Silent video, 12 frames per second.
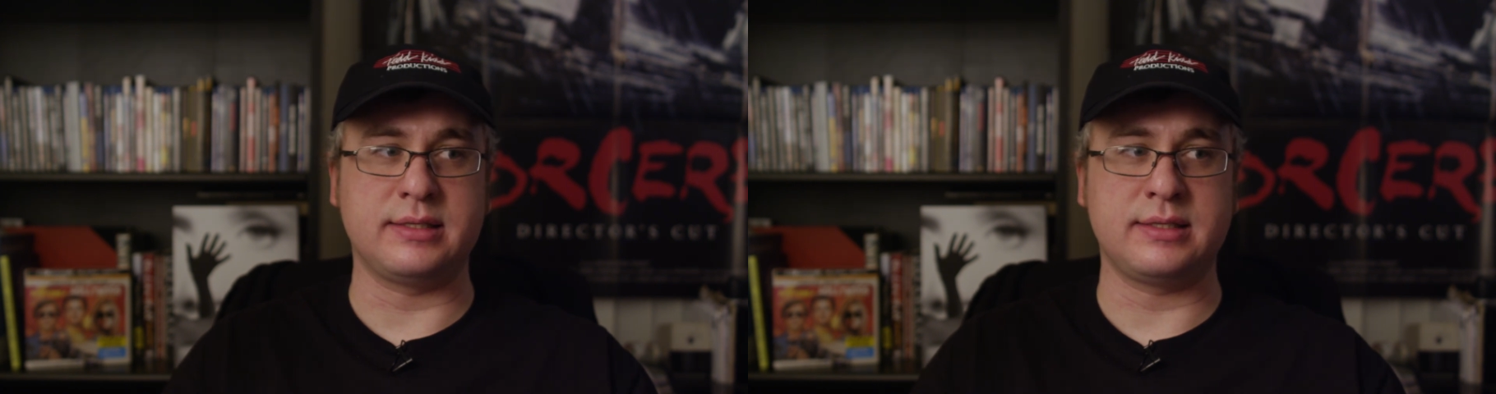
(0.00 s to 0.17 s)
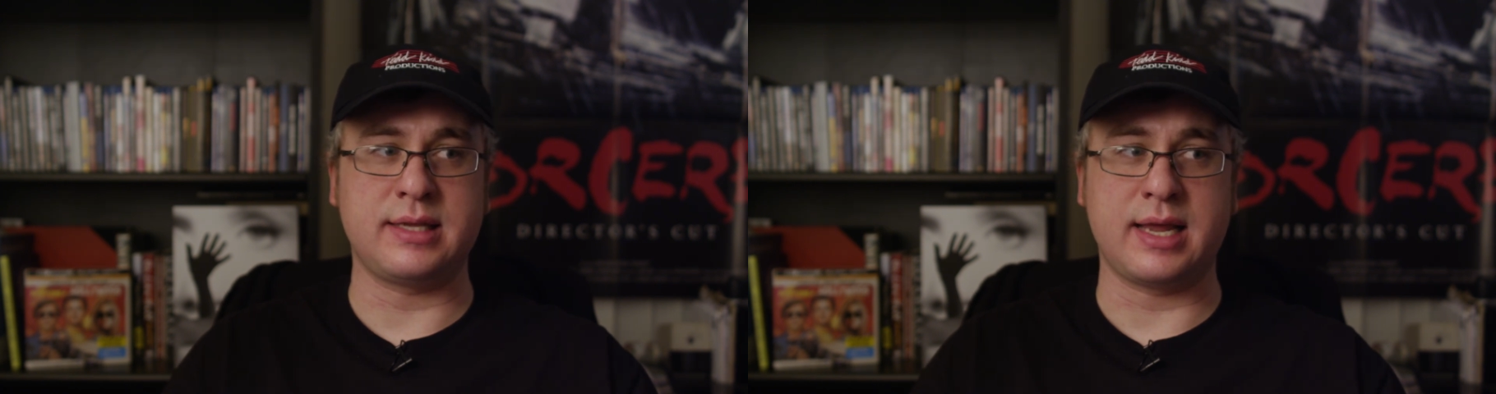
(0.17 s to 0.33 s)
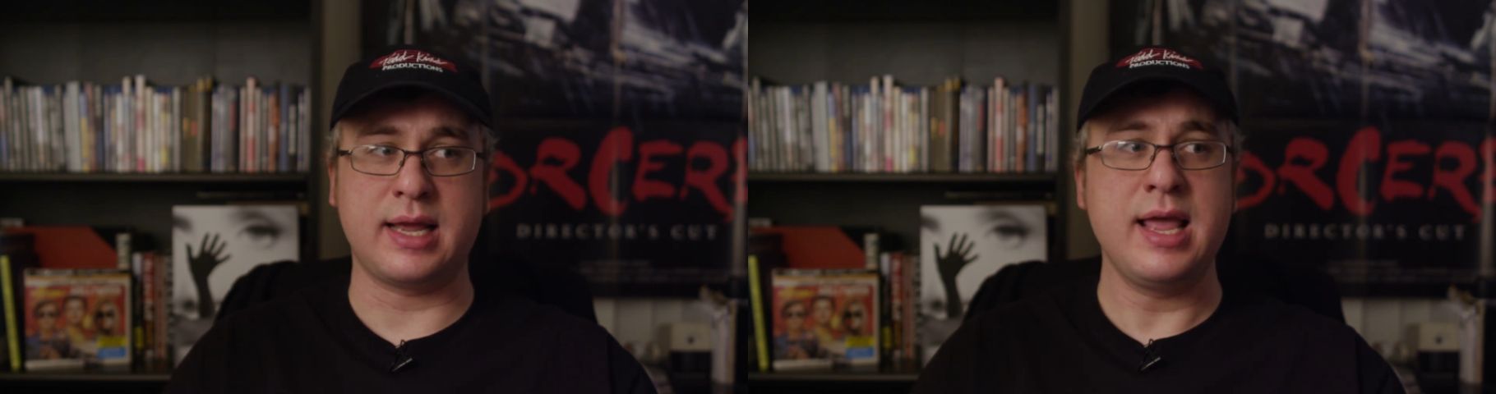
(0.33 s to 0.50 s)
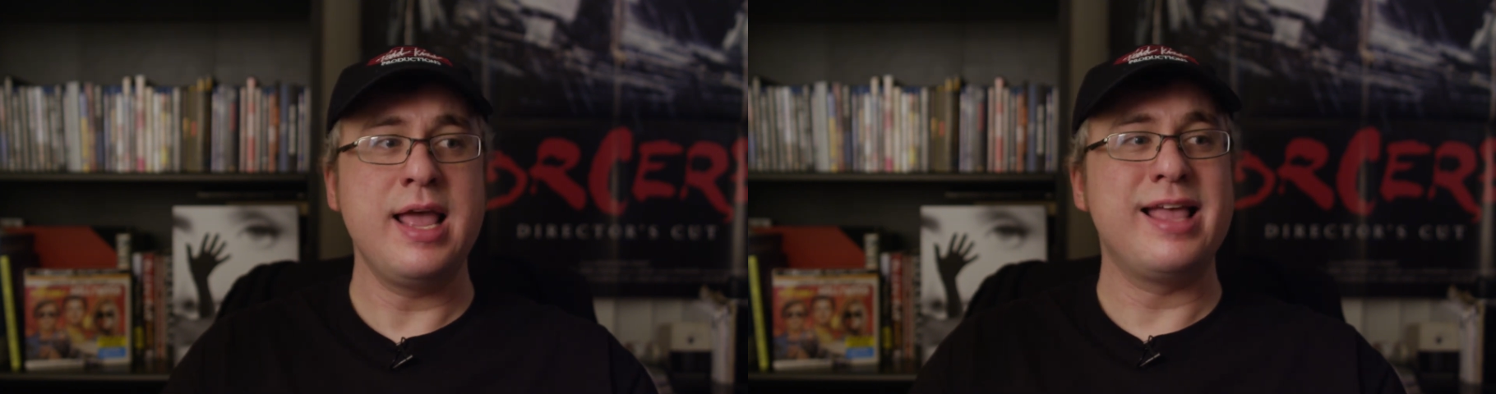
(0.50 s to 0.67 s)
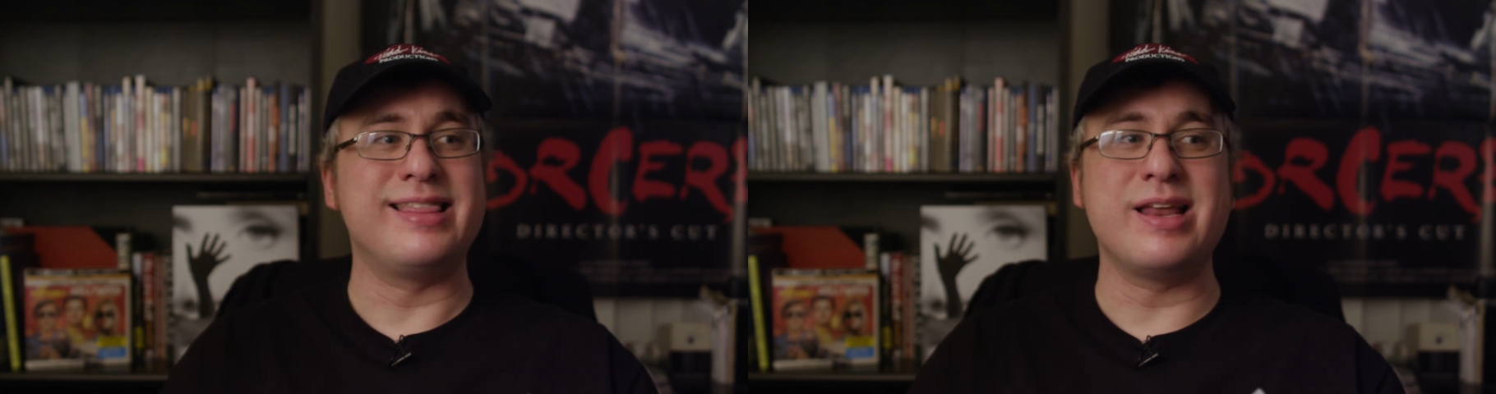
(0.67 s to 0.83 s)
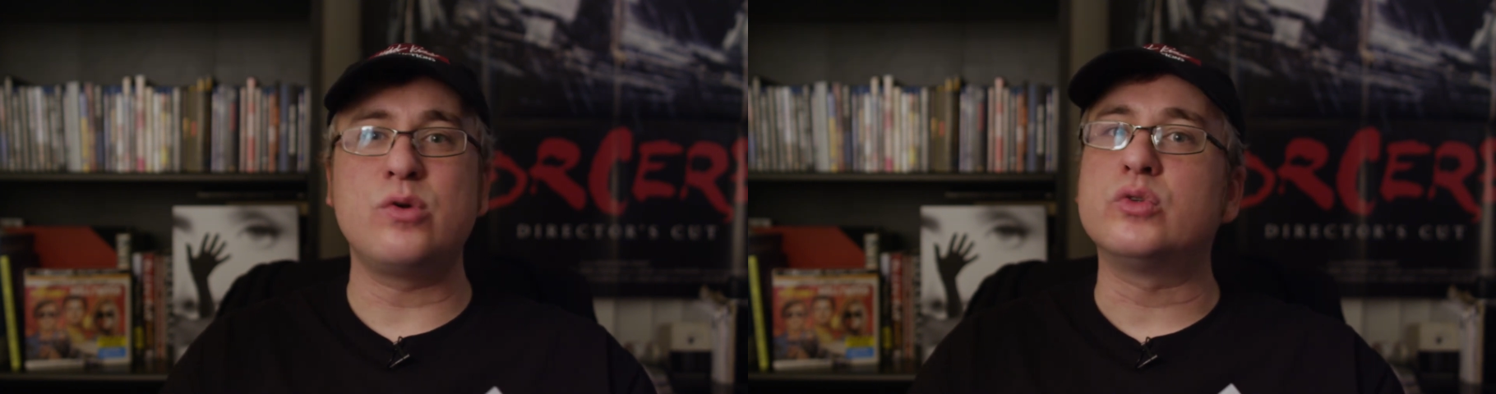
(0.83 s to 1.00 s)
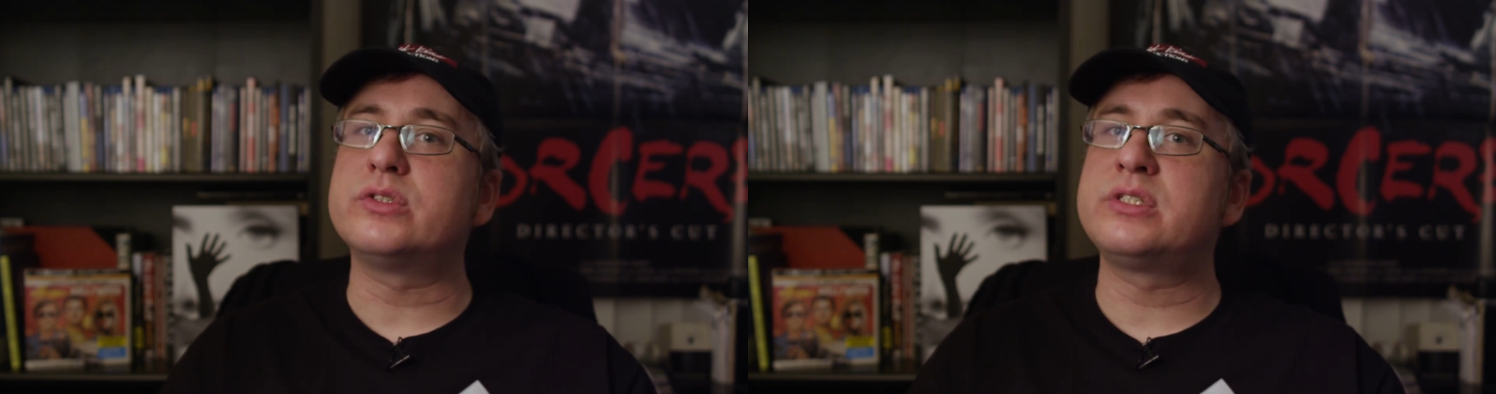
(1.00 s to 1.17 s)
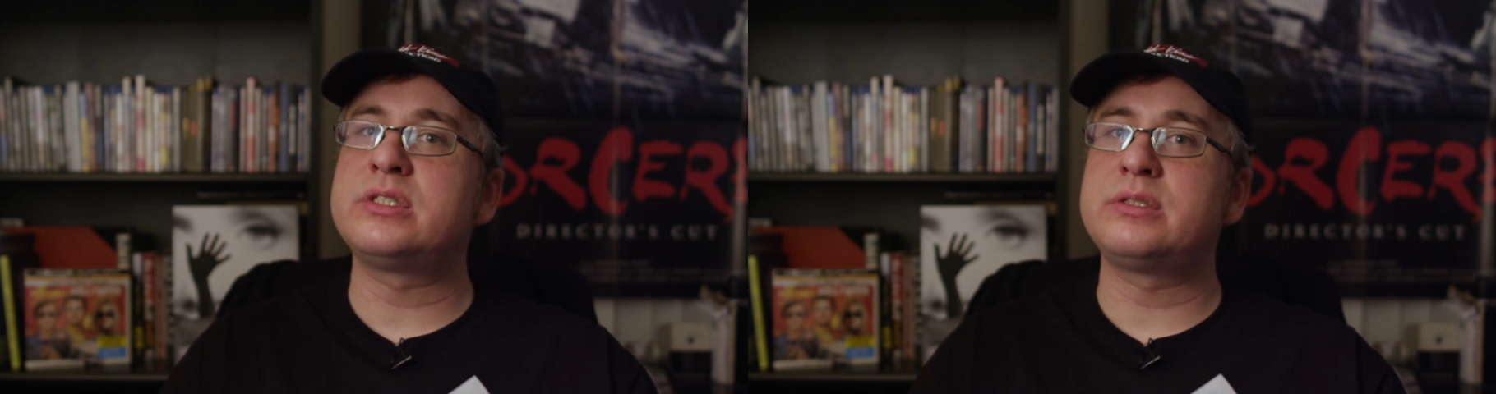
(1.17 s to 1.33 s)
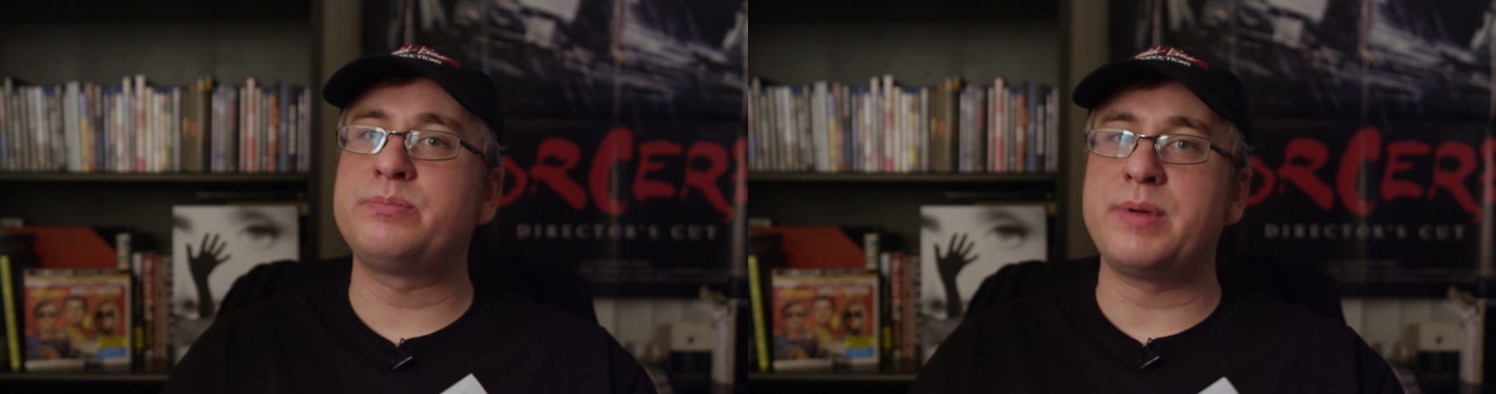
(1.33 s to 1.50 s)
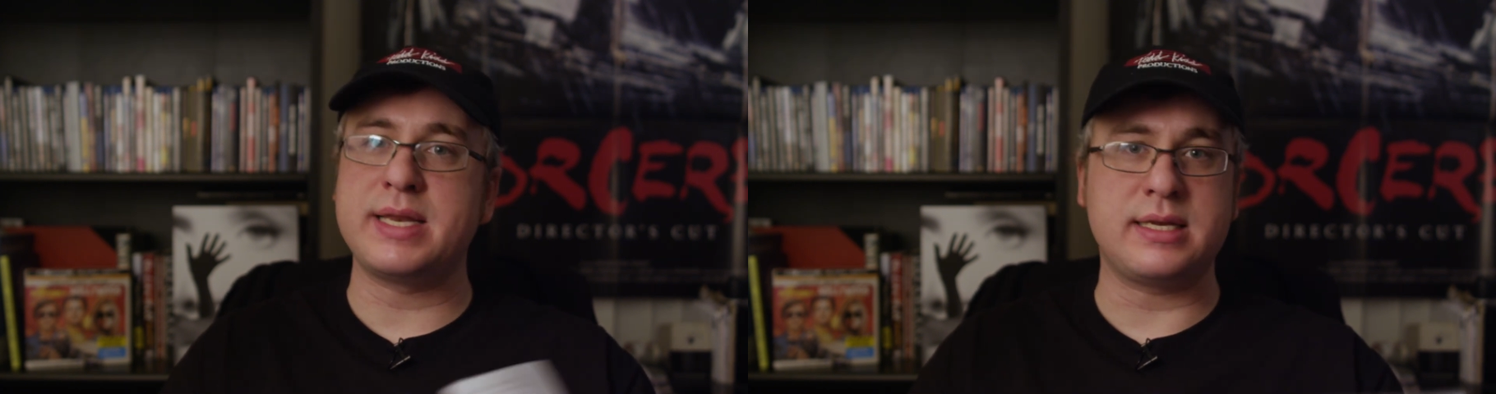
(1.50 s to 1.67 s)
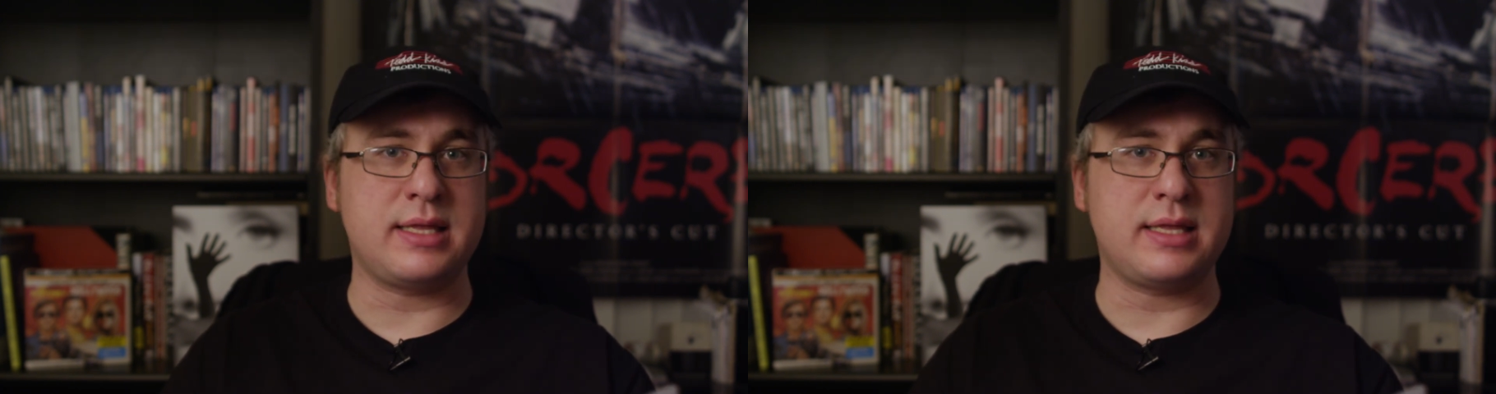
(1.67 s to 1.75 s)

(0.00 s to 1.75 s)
it's like they don't spend